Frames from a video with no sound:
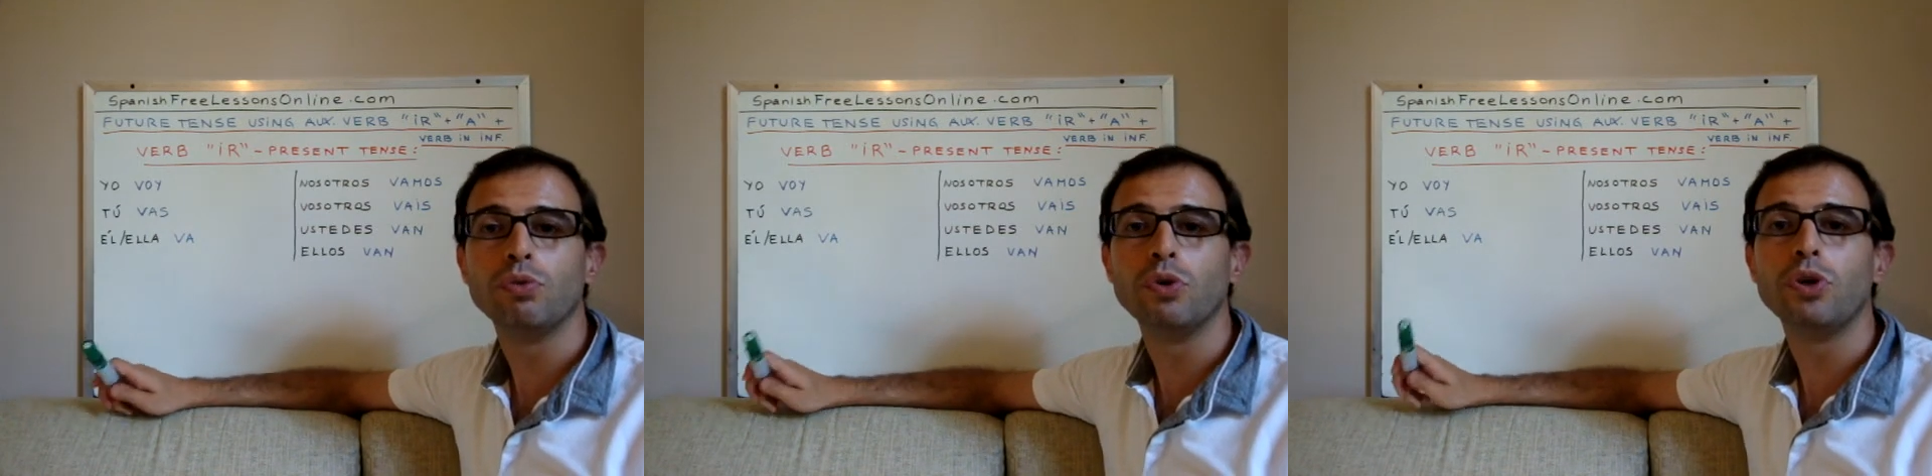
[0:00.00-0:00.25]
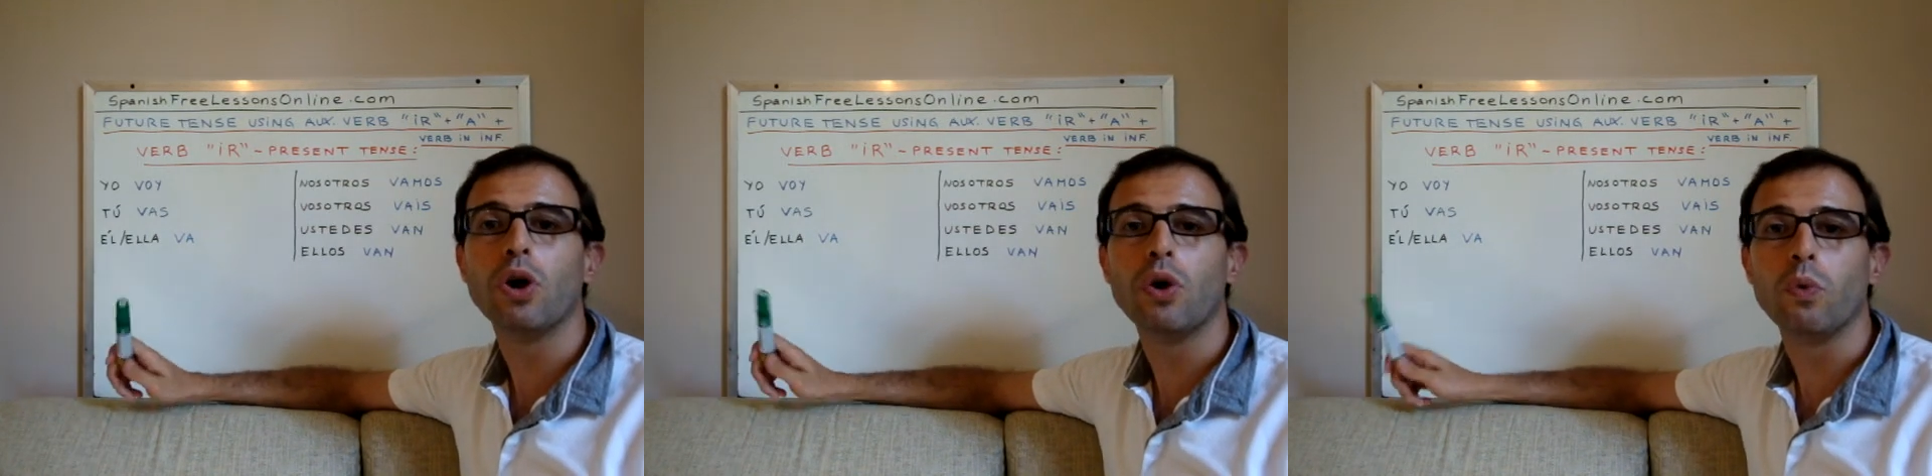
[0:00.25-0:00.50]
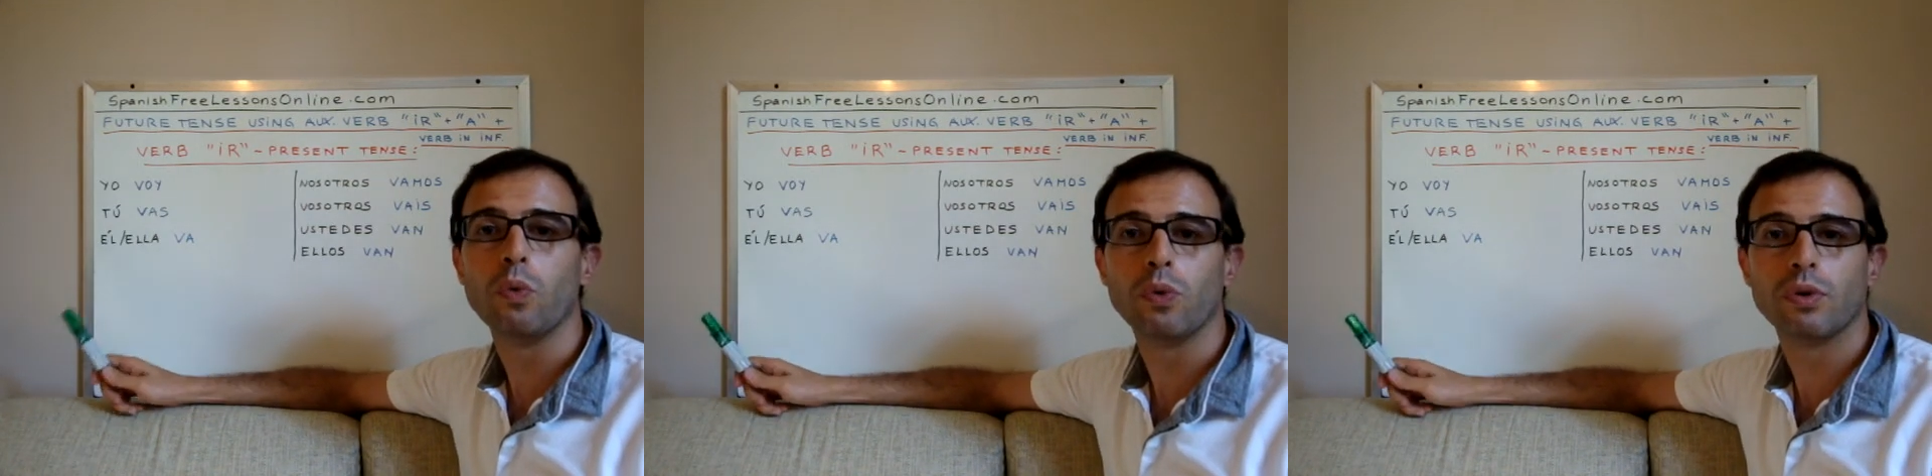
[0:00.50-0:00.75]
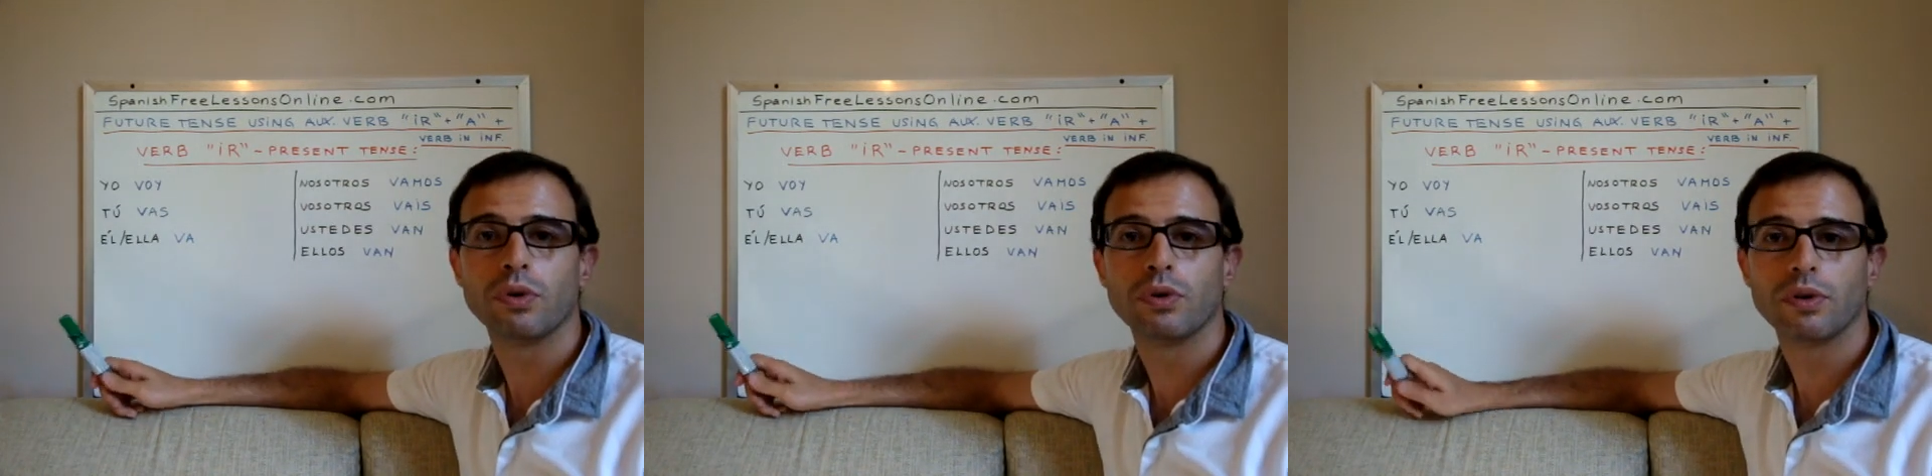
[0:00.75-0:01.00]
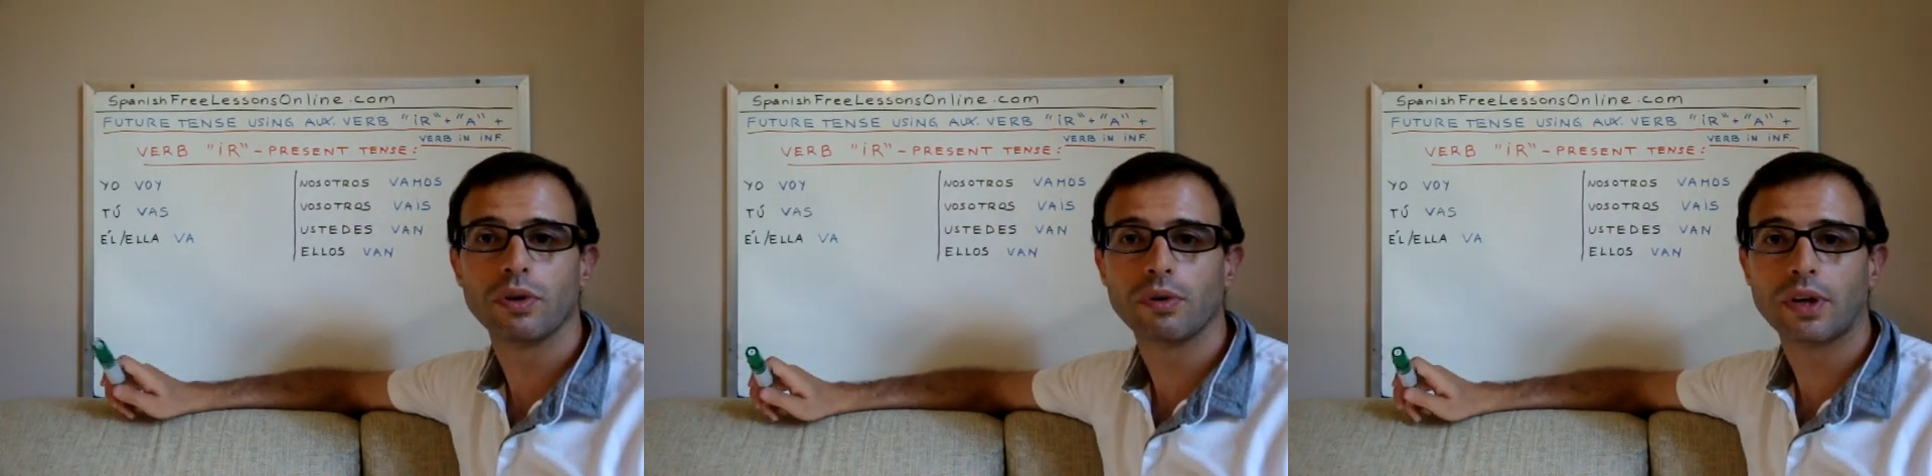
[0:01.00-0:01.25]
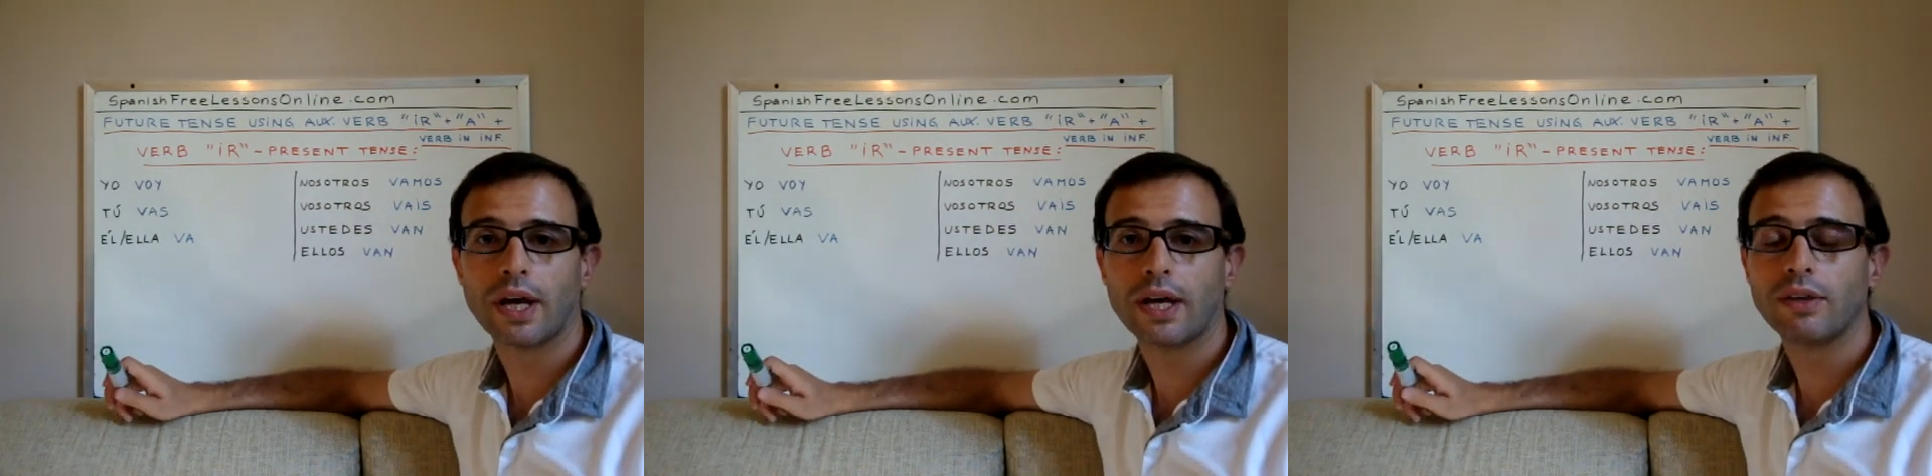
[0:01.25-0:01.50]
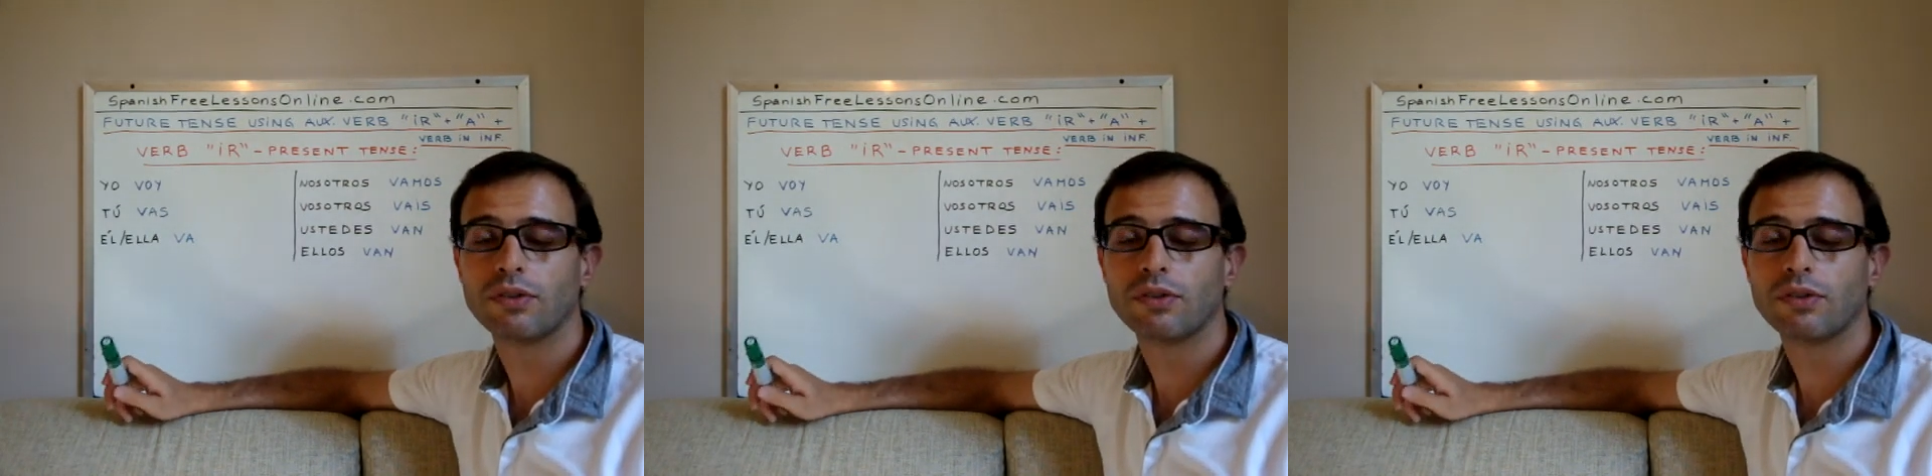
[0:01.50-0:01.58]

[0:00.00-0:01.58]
go, okay?